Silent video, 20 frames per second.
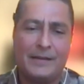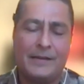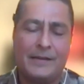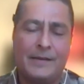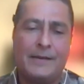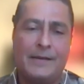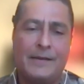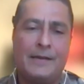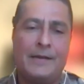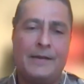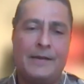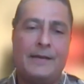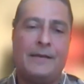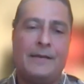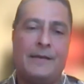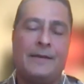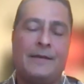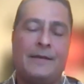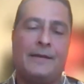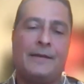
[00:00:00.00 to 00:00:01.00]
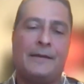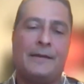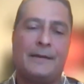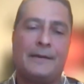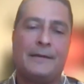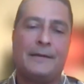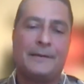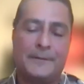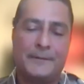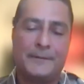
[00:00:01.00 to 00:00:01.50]

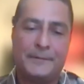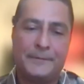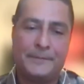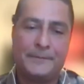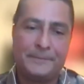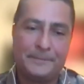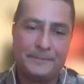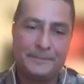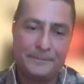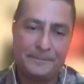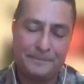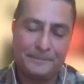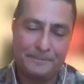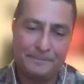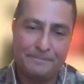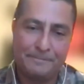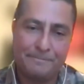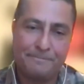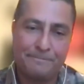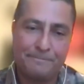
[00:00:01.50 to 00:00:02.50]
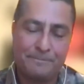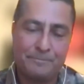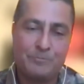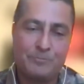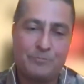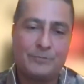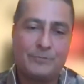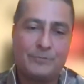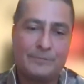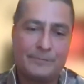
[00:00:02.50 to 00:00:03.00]

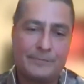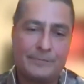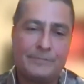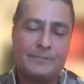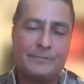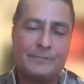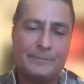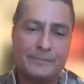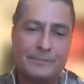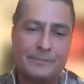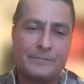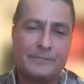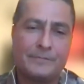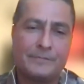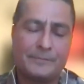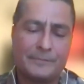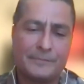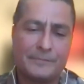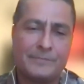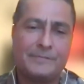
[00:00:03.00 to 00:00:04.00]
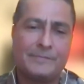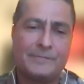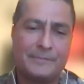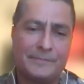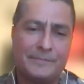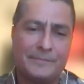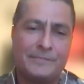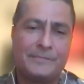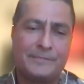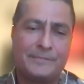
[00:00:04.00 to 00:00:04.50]

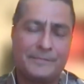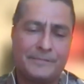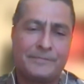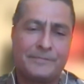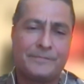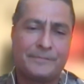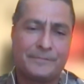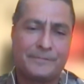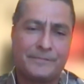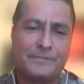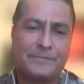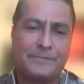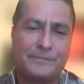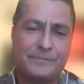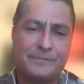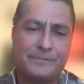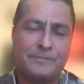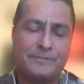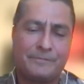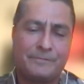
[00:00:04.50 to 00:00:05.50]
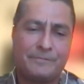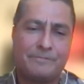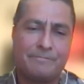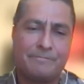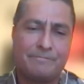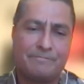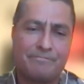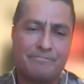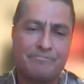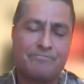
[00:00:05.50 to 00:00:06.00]

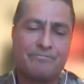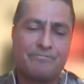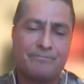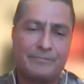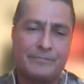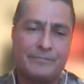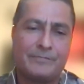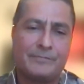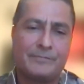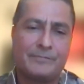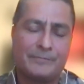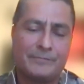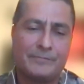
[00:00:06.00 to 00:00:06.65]
This person isn't speaking.